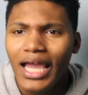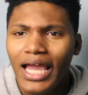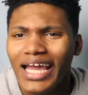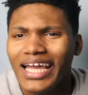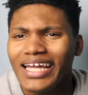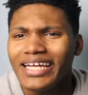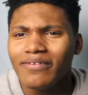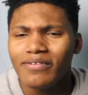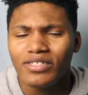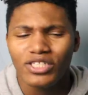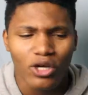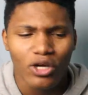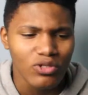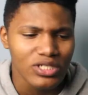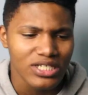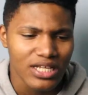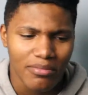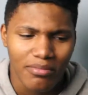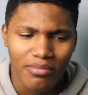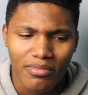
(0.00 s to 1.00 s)
They didn't even
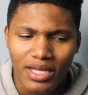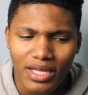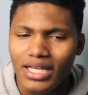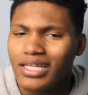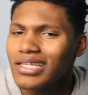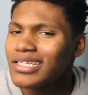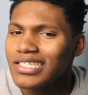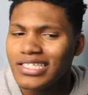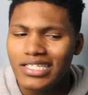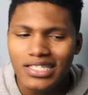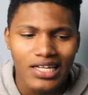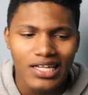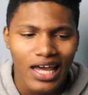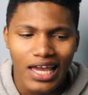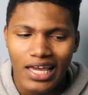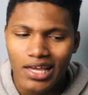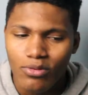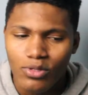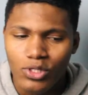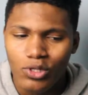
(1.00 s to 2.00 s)
chokeslam him. It just looked
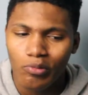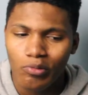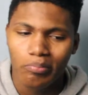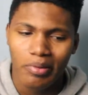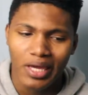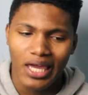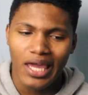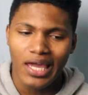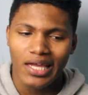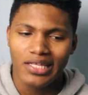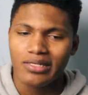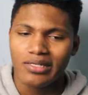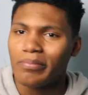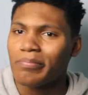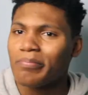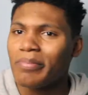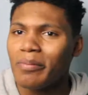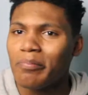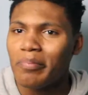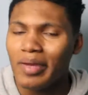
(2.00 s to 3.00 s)
like he was too big to
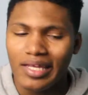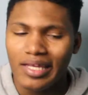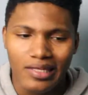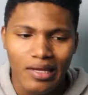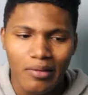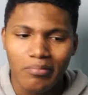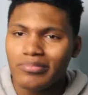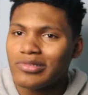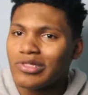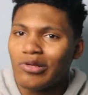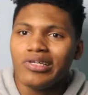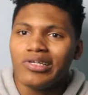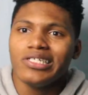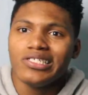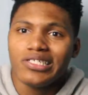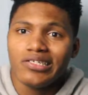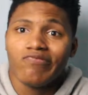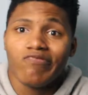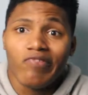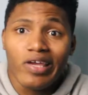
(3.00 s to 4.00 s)
be picked up, so he
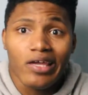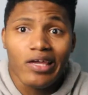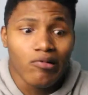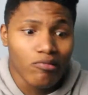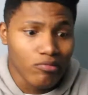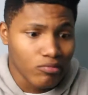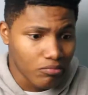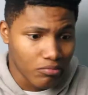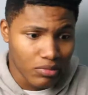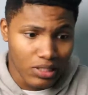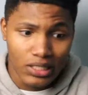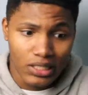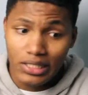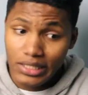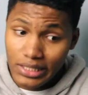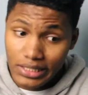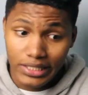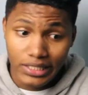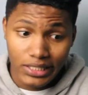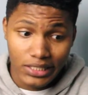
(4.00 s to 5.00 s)
just fell. But
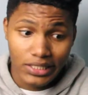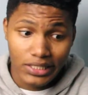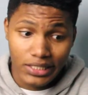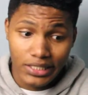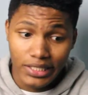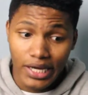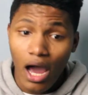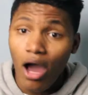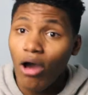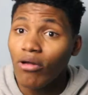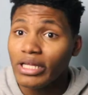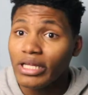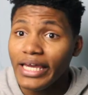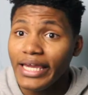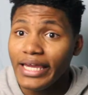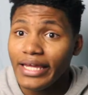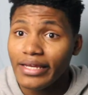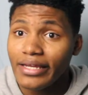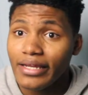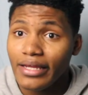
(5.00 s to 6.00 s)
y'all
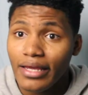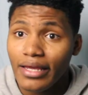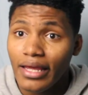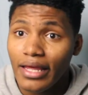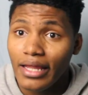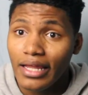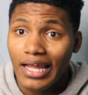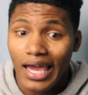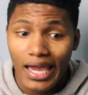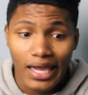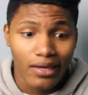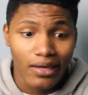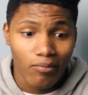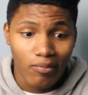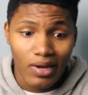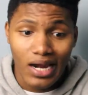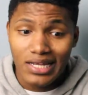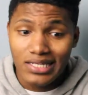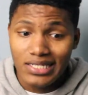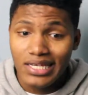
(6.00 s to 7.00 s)
lit. Like,
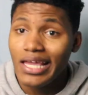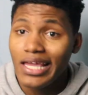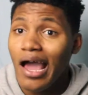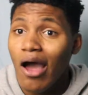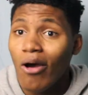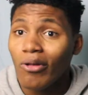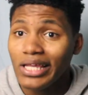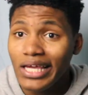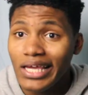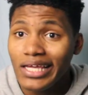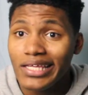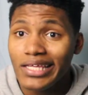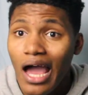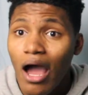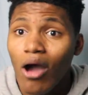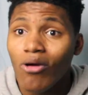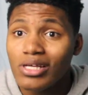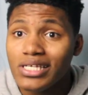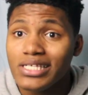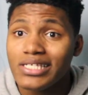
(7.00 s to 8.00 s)
when I say y'all lit,
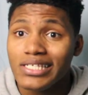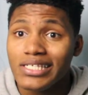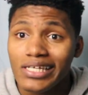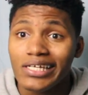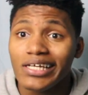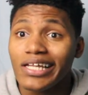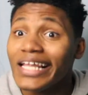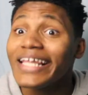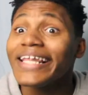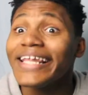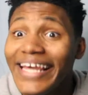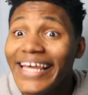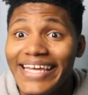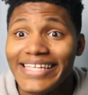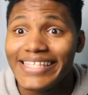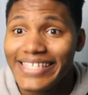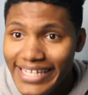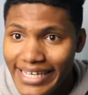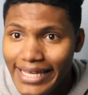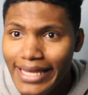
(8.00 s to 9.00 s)
y'all is
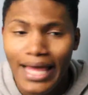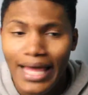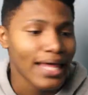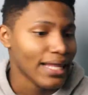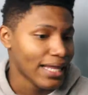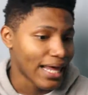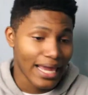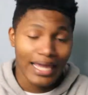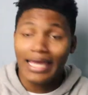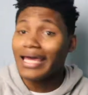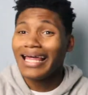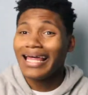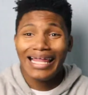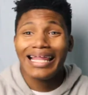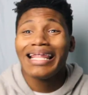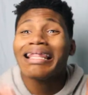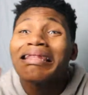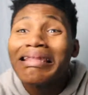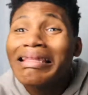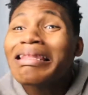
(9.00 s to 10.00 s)
lit. Like,
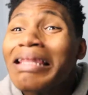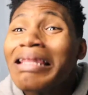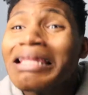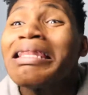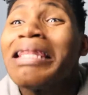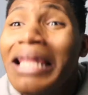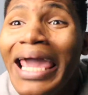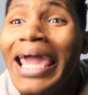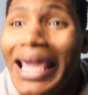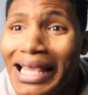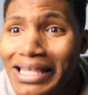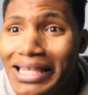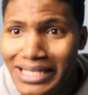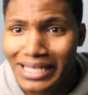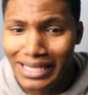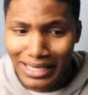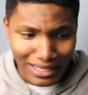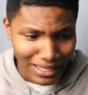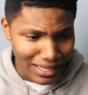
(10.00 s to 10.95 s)
lit.